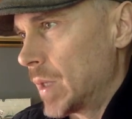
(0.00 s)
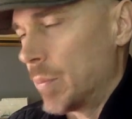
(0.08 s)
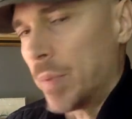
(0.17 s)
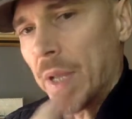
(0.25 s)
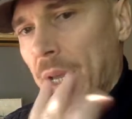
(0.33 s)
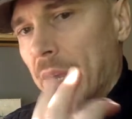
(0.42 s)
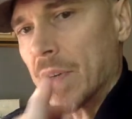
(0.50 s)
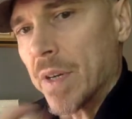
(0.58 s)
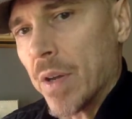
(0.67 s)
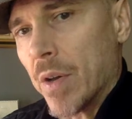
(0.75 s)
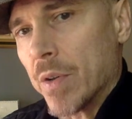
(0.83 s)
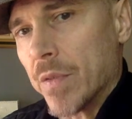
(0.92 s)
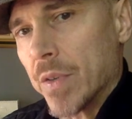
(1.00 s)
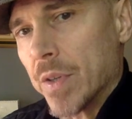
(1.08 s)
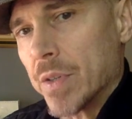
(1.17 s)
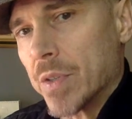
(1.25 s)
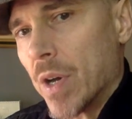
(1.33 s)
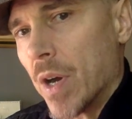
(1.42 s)
play every note of the
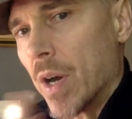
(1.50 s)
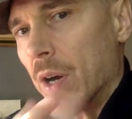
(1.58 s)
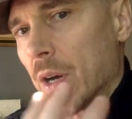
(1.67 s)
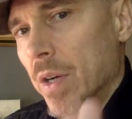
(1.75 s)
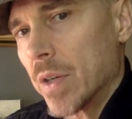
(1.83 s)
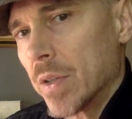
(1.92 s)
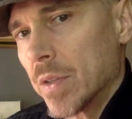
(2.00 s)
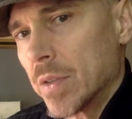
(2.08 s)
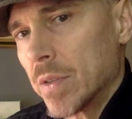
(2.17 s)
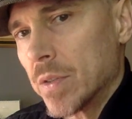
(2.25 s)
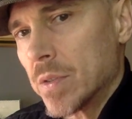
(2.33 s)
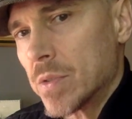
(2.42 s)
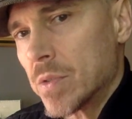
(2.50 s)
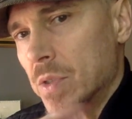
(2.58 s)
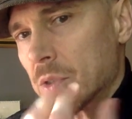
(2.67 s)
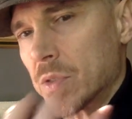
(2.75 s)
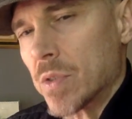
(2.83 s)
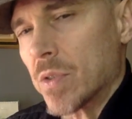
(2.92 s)
guitar,
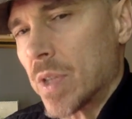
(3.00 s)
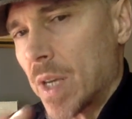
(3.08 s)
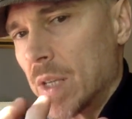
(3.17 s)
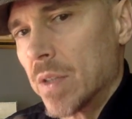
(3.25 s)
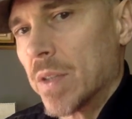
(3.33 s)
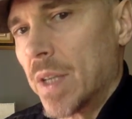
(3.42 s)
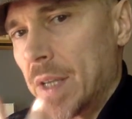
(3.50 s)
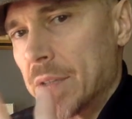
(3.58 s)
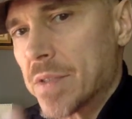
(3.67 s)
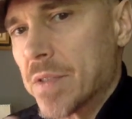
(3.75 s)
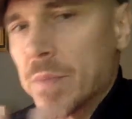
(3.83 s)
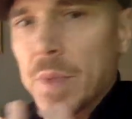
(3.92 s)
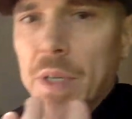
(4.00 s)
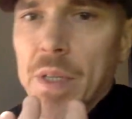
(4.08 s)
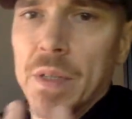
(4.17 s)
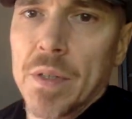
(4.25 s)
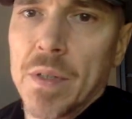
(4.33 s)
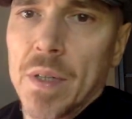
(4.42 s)
just so that the
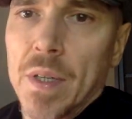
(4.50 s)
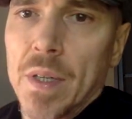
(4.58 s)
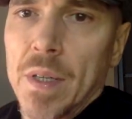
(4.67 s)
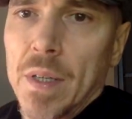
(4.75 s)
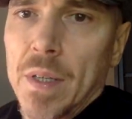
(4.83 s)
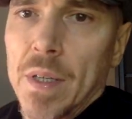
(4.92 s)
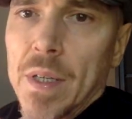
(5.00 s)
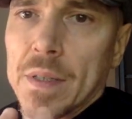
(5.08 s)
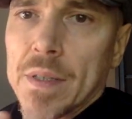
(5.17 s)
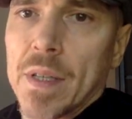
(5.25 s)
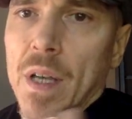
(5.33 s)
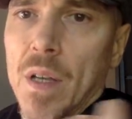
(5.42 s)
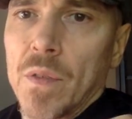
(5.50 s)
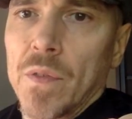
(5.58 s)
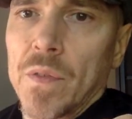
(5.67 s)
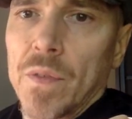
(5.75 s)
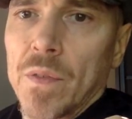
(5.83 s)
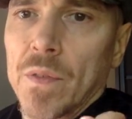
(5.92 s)
instrument
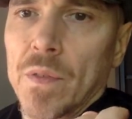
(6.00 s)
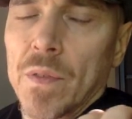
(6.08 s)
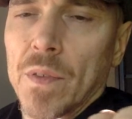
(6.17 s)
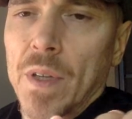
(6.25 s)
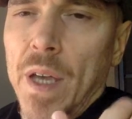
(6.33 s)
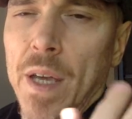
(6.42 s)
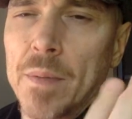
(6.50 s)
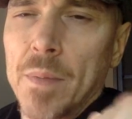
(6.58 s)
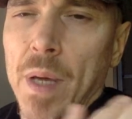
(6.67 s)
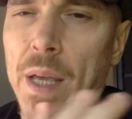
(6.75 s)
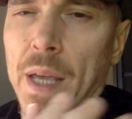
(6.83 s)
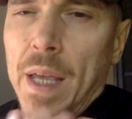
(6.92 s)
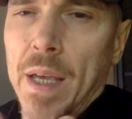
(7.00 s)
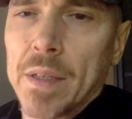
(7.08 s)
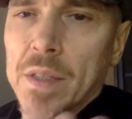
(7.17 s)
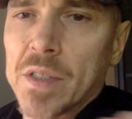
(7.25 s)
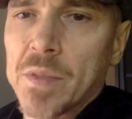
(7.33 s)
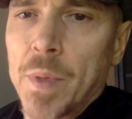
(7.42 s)
itself and my
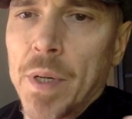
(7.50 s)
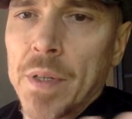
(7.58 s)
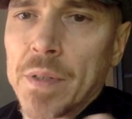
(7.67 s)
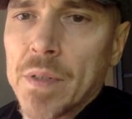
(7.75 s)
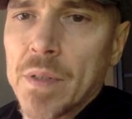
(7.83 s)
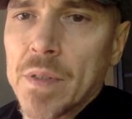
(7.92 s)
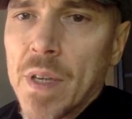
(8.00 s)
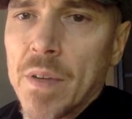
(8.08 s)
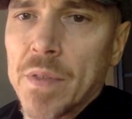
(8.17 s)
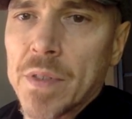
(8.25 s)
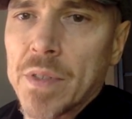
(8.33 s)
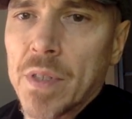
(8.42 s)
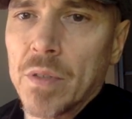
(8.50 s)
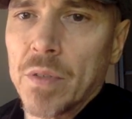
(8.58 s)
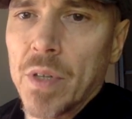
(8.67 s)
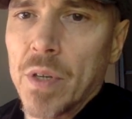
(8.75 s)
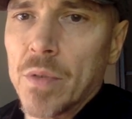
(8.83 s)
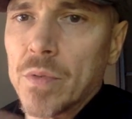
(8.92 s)
hand experiences every single
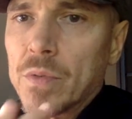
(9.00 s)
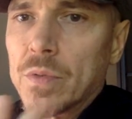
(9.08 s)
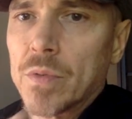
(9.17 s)
note.